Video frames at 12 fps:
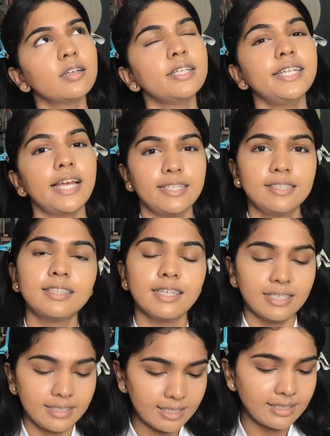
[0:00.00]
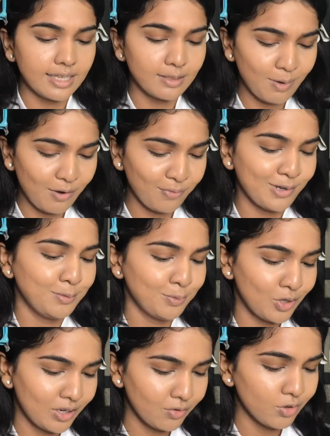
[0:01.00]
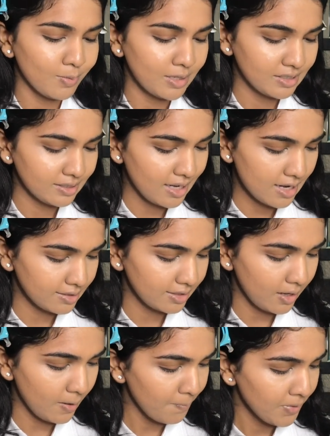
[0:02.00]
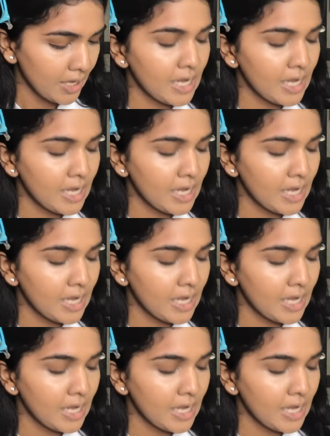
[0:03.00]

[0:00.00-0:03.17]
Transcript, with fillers: Yes, yes. This is my first product from Anastasia.